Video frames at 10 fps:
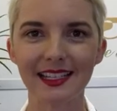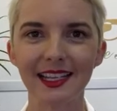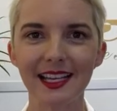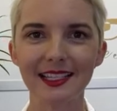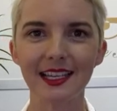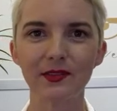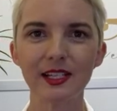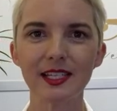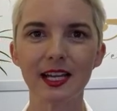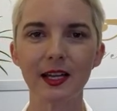daylight
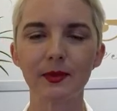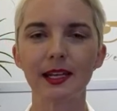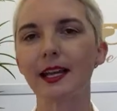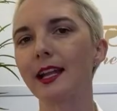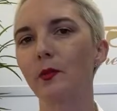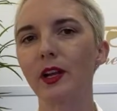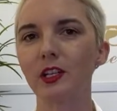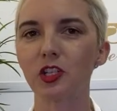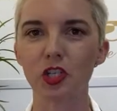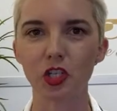savings time that I kind of wanted to
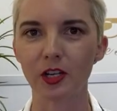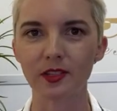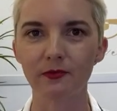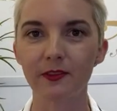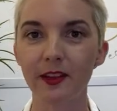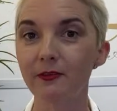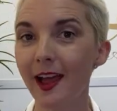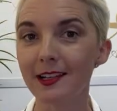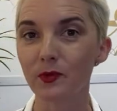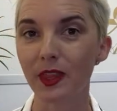just share some fun
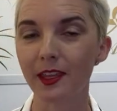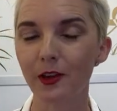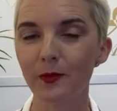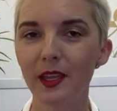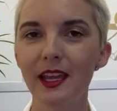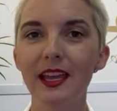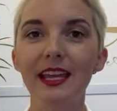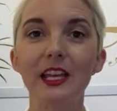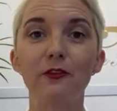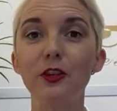facts with you.
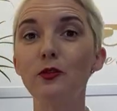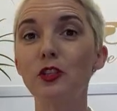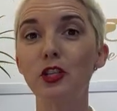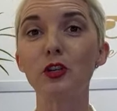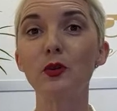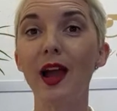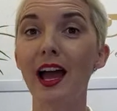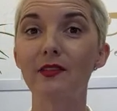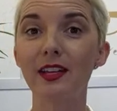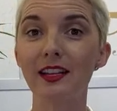If you do
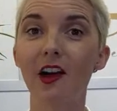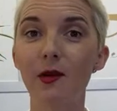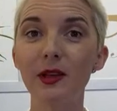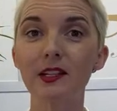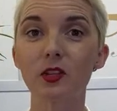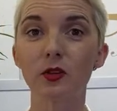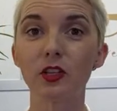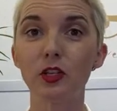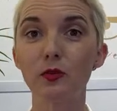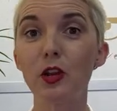have any comments or
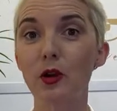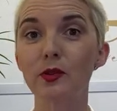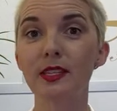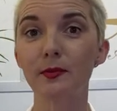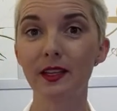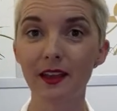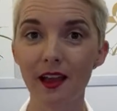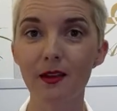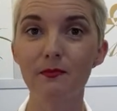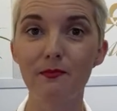you know something
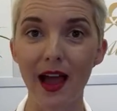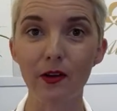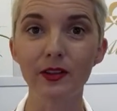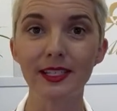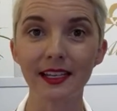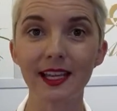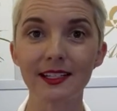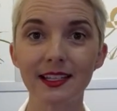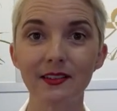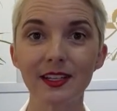about daylight
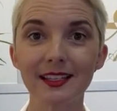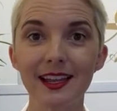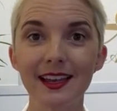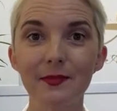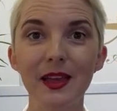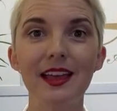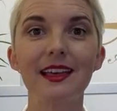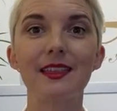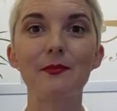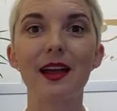savings time,
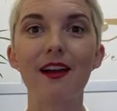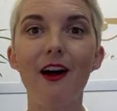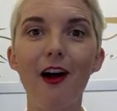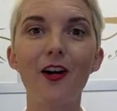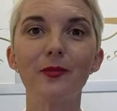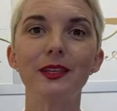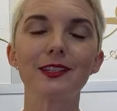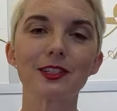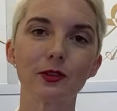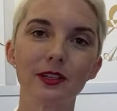then by all means
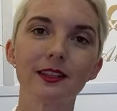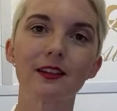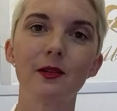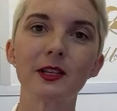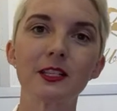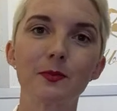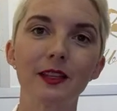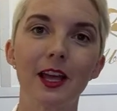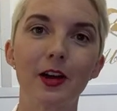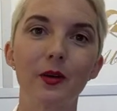throw it in the comments
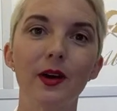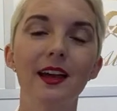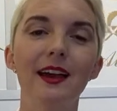below.